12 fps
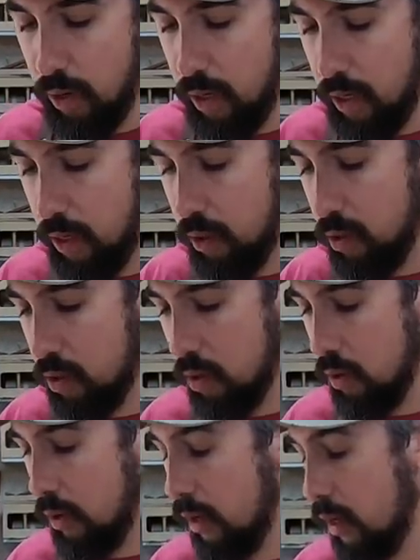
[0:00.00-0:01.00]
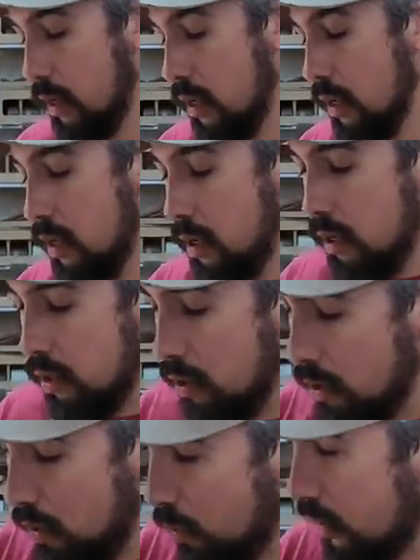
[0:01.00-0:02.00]
right here. So,
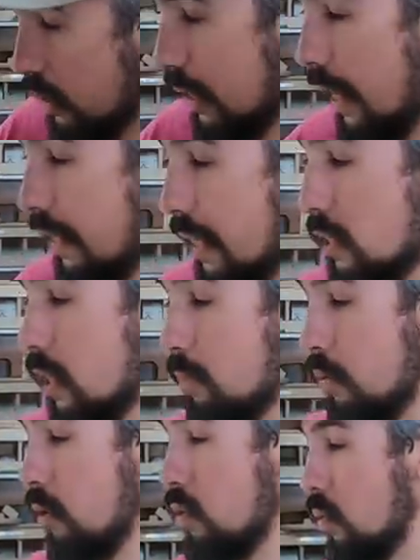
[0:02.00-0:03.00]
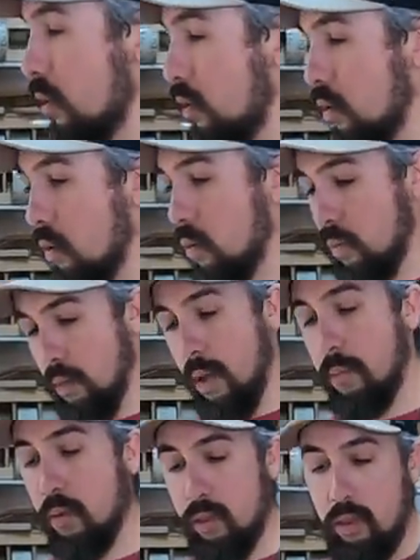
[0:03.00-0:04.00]
you know, once again, that's an approach where you don't,
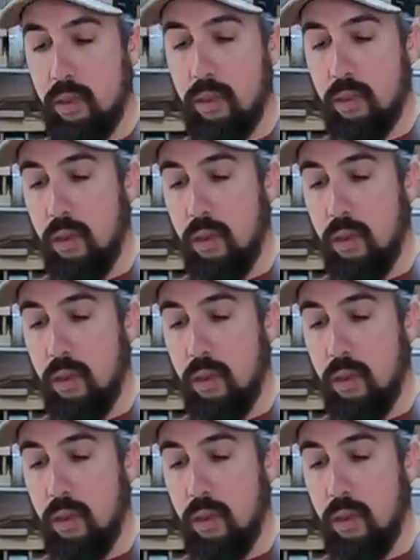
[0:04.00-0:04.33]
I'm using